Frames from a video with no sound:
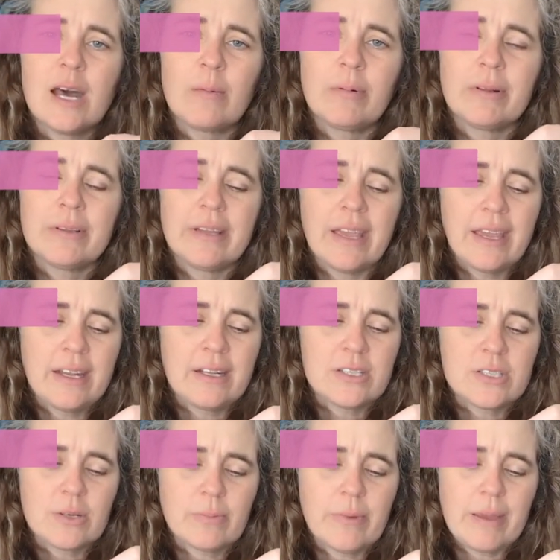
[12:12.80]
double knit,
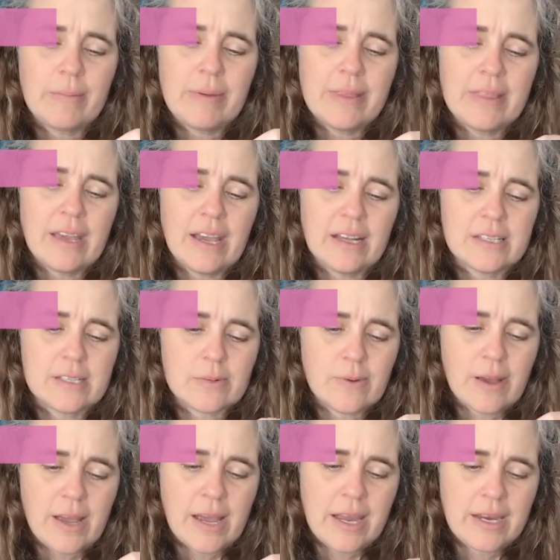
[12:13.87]
so maybe that's
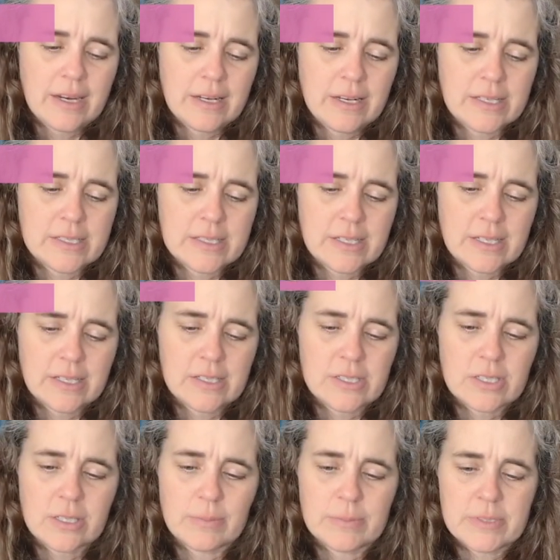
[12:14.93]
why, because it
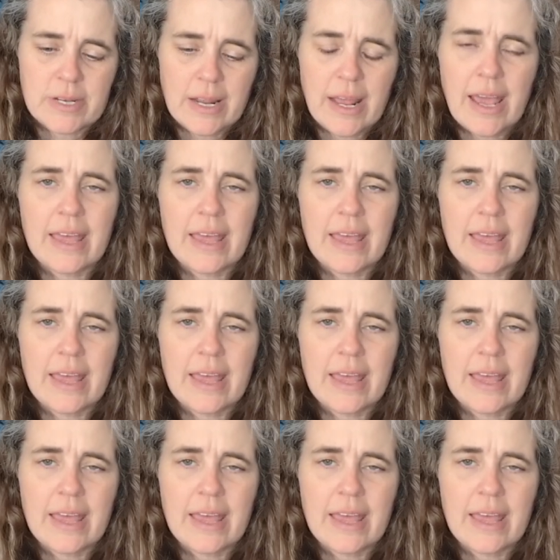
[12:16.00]
slips.